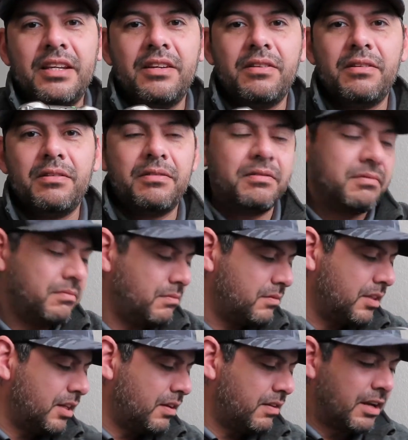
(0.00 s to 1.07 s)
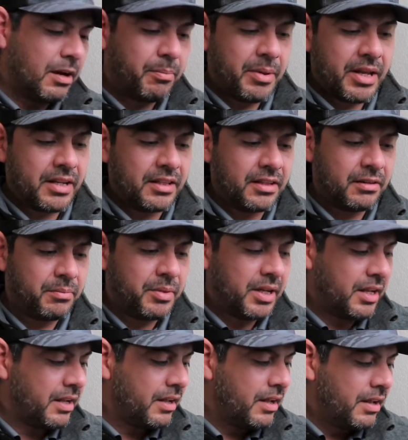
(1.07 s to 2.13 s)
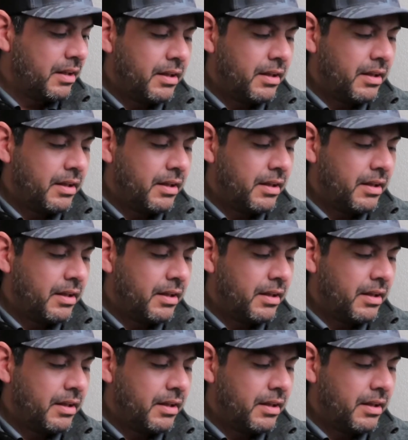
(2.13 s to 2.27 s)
do, help out a little bit.